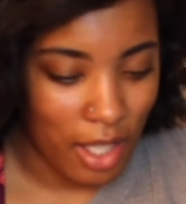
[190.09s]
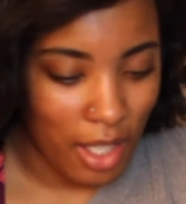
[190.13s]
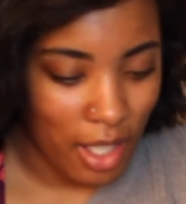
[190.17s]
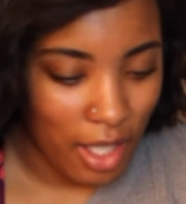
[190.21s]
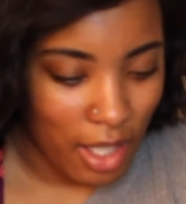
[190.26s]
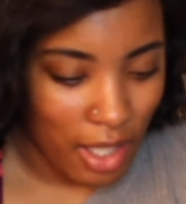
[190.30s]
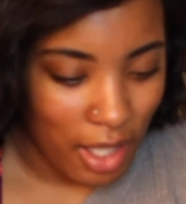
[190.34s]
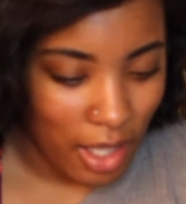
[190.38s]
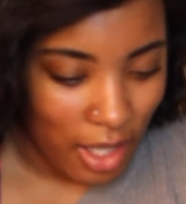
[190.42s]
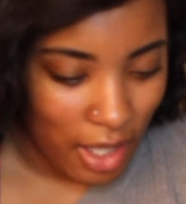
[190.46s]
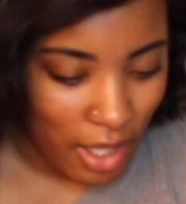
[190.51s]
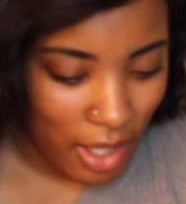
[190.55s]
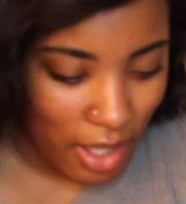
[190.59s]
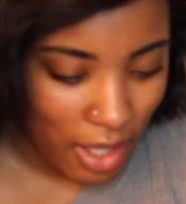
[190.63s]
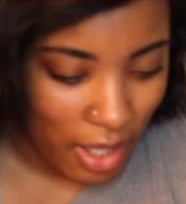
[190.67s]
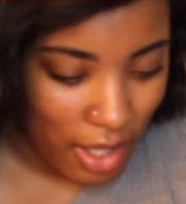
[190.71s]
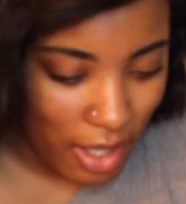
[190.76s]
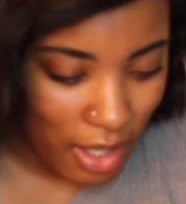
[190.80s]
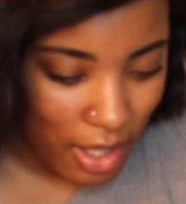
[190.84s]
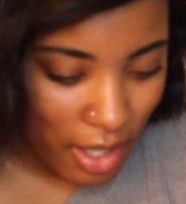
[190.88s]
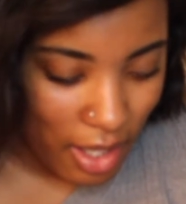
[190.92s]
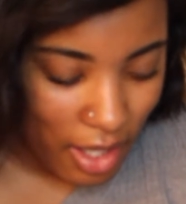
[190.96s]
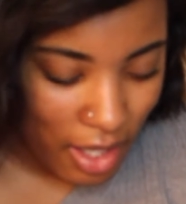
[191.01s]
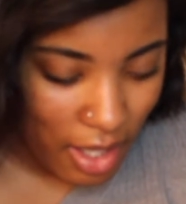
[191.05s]

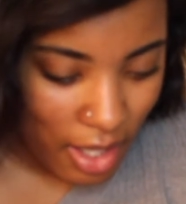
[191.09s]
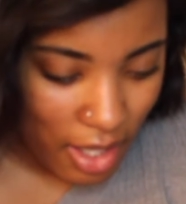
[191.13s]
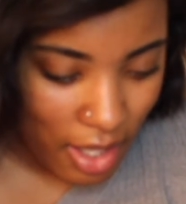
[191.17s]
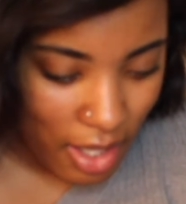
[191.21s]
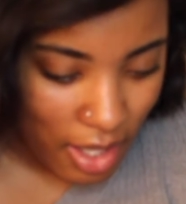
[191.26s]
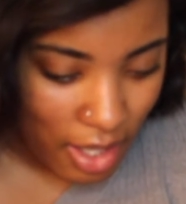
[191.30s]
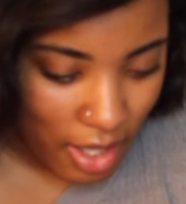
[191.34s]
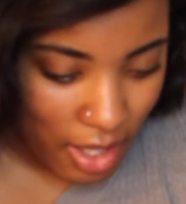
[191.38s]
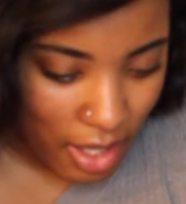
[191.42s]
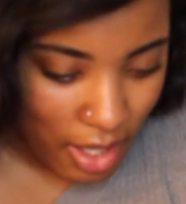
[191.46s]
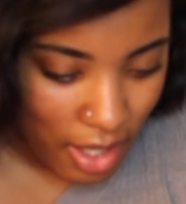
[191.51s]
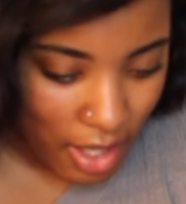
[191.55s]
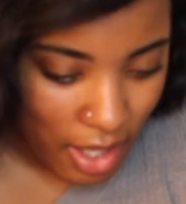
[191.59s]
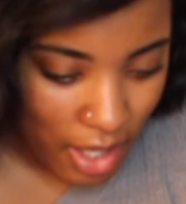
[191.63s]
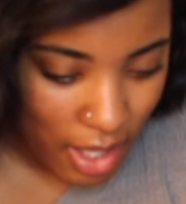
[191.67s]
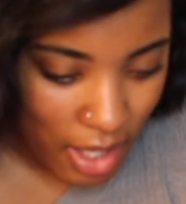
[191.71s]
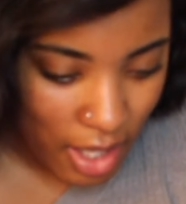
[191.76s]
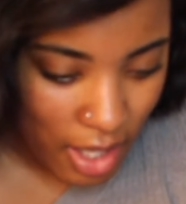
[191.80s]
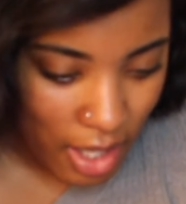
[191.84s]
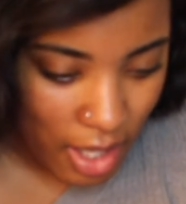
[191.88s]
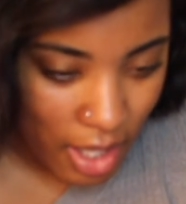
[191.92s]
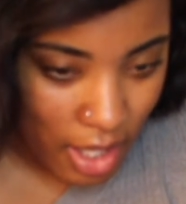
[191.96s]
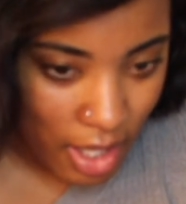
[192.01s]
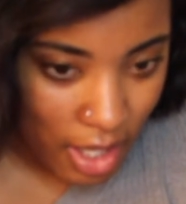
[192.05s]

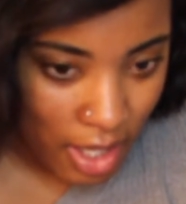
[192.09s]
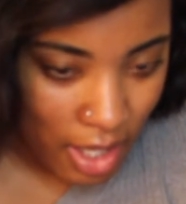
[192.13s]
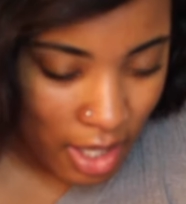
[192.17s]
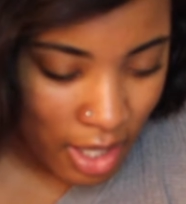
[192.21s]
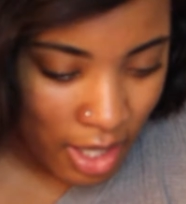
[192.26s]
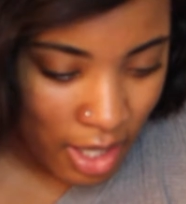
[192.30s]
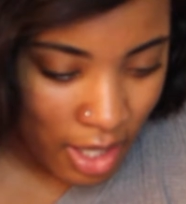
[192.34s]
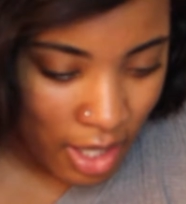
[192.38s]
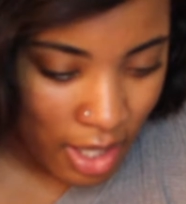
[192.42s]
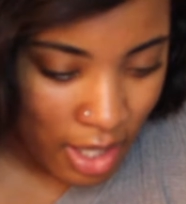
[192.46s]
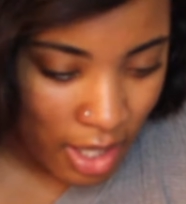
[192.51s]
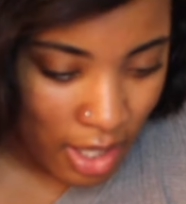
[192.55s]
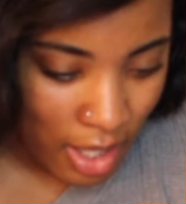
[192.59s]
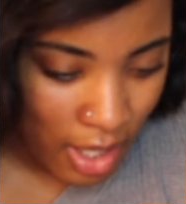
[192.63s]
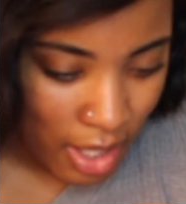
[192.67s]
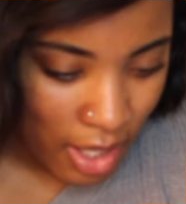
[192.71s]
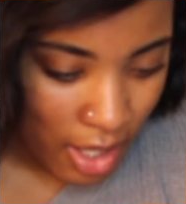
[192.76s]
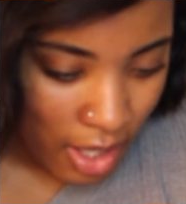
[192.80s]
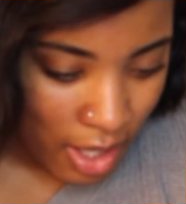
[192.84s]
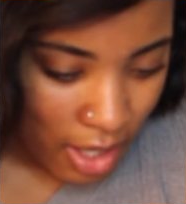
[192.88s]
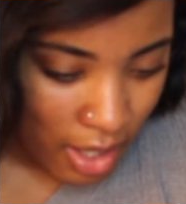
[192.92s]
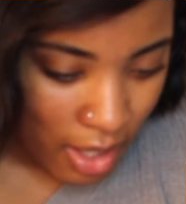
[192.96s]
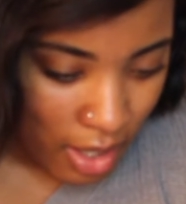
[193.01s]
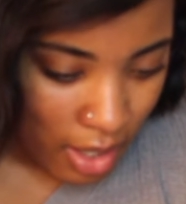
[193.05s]

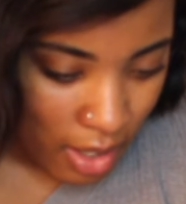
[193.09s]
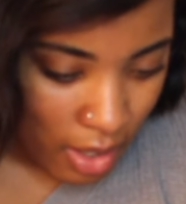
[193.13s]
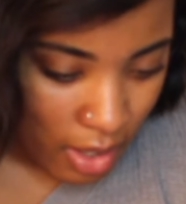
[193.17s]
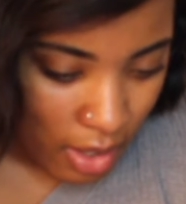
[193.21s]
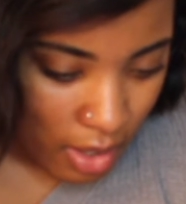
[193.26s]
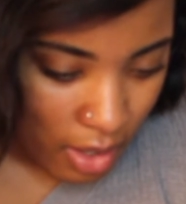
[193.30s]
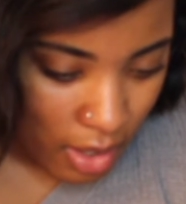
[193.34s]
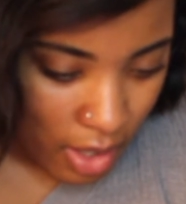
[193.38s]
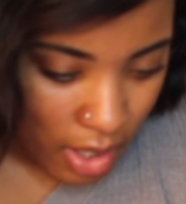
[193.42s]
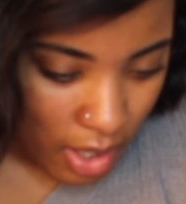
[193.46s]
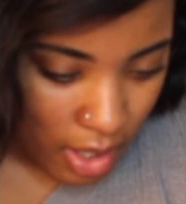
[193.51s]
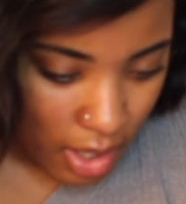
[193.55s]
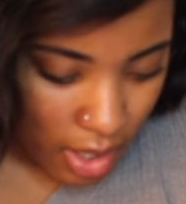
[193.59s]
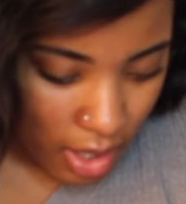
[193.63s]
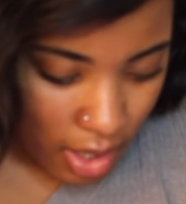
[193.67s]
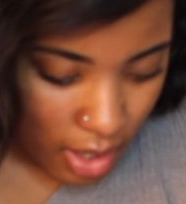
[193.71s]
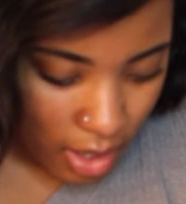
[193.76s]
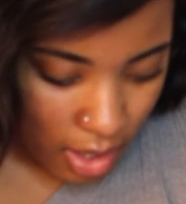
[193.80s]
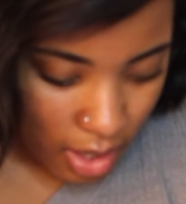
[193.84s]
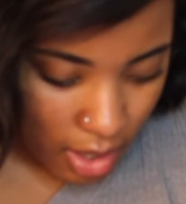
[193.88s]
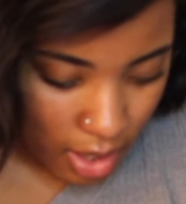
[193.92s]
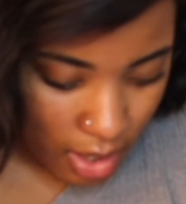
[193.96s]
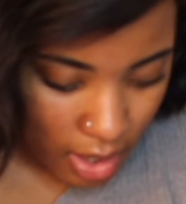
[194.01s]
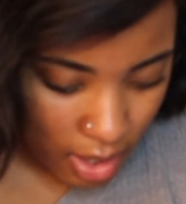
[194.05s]

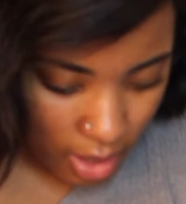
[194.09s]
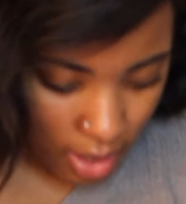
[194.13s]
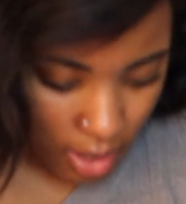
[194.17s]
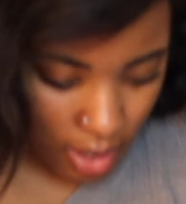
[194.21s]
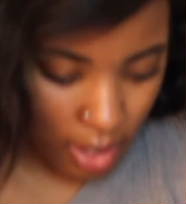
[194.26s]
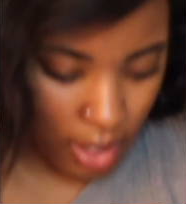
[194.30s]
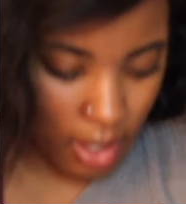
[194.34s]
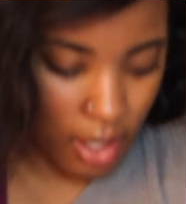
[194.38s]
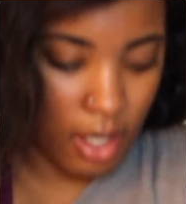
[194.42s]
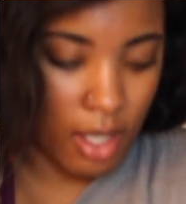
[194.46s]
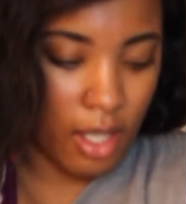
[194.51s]
Nobody speaks.